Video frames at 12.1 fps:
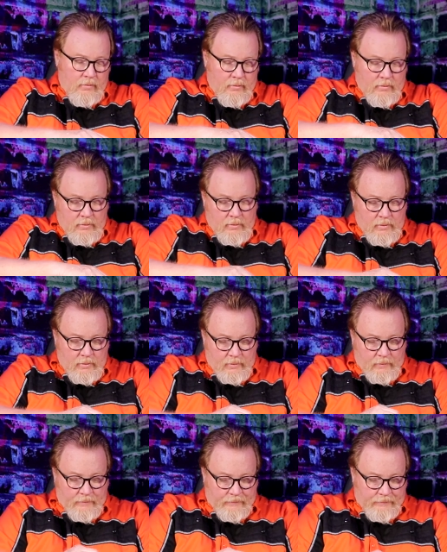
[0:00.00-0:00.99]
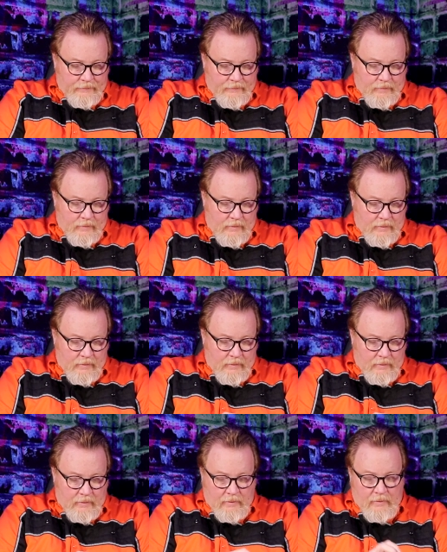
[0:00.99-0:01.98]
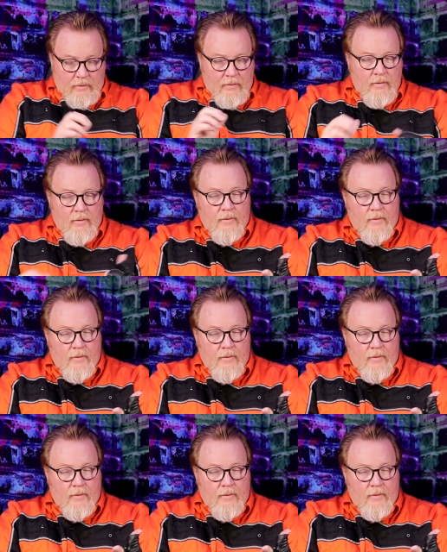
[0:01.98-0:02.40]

Nobody speaks.